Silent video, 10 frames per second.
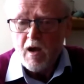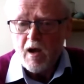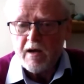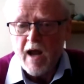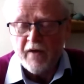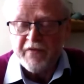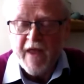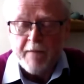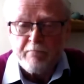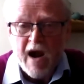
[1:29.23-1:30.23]
Now, there
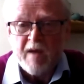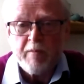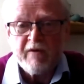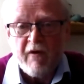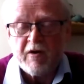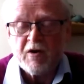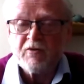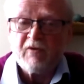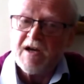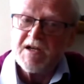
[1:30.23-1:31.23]
may be very good
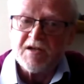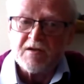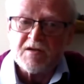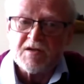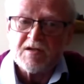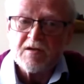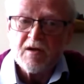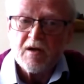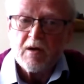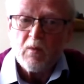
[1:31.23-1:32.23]
reasons
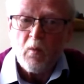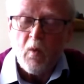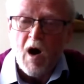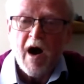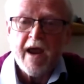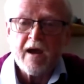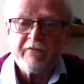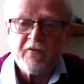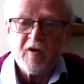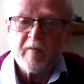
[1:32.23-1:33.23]
why a
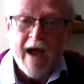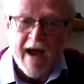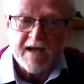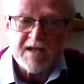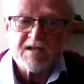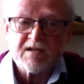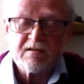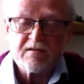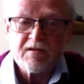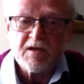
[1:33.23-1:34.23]
firm has
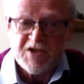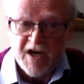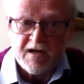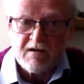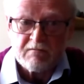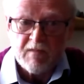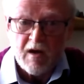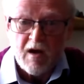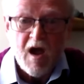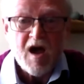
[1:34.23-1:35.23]
a GIIN
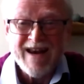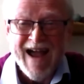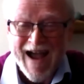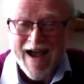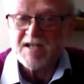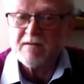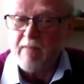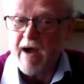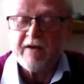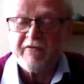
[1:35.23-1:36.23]
and hasn't
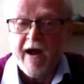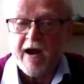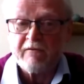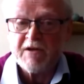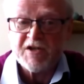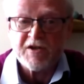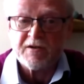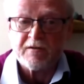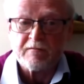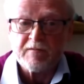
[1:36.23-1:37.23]
made a FATCA
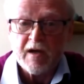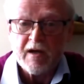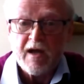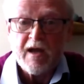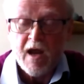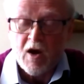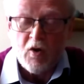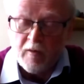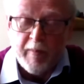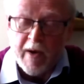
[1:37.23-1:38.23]
return. It
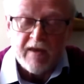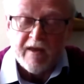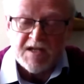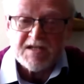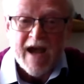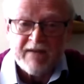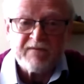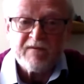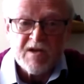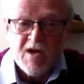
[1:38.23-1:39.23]
could be that they just have
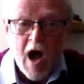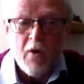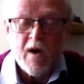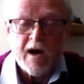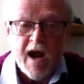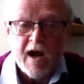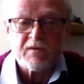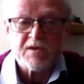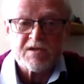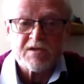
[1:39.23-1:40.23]
no
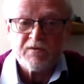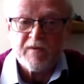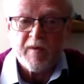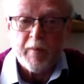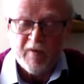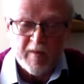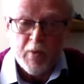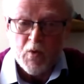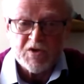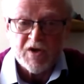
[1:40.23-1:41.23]
accounts to
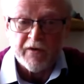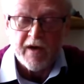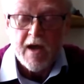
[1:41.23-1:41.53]
report on.